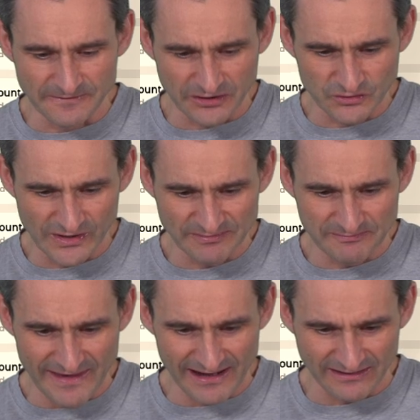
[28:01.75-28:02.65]
the crimped
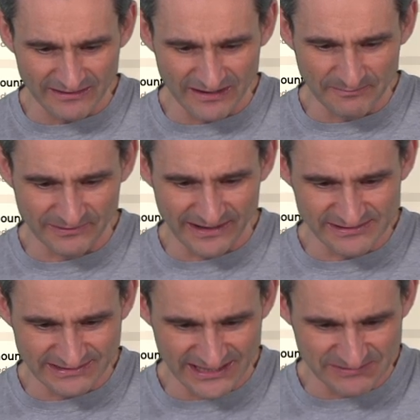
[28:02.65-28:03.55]
back up
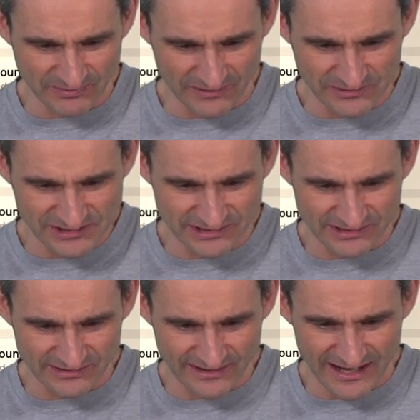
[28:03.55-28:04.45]
against the edge part, we're just going
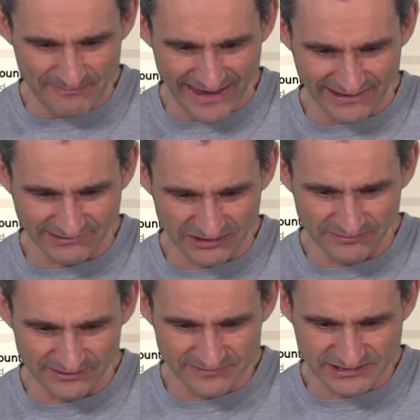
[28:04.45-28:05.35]
to add a little
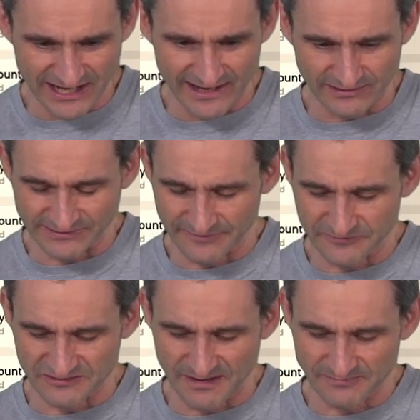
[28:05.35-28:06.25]
bit of style. Now, if
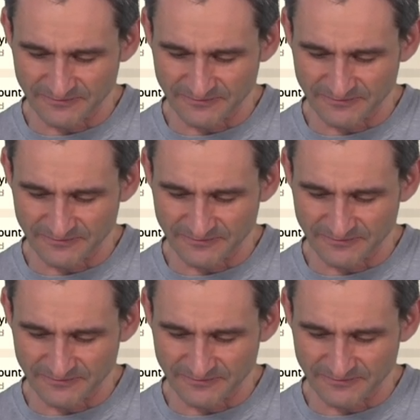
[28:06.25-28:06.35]
you remember